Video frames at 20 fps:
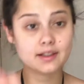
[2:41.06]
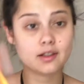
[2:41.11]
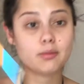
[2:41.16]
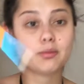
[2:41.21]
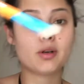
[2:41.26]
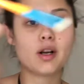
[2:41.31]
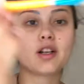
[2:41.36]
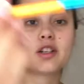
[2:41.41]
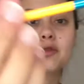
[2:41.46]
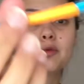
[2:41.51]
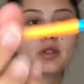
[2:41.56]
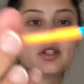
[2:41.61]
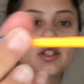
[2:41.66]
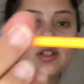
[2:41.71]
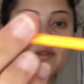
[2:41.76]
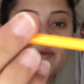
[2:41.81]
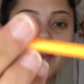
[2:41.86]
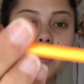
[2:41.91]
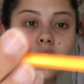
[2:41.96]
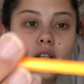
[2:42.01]
little brush, which
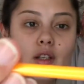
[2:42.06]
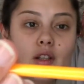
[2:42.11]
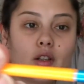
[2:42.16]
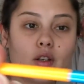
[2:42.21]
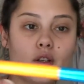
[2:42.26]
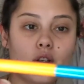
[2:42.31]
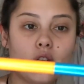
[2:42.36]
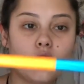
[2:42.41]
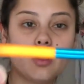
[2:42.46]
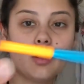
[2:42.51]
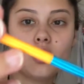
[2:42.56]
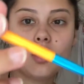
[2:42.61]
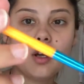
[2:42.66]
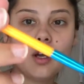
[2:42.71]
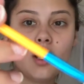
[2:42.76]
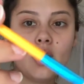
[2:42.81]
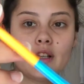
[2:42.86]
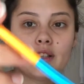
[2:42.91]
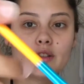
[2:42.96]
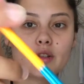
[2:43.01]
is really cute.
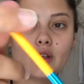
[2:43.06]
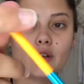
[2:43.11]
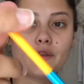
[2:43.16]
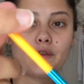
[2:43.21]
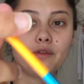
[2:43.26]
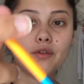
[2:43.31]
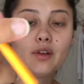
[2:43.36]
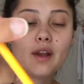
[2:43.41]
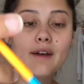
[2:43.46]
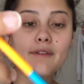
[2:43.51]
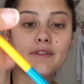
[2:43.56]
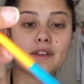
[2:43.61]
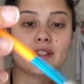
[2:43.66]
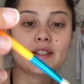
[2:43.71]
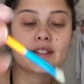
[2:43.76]
It's got a fluffy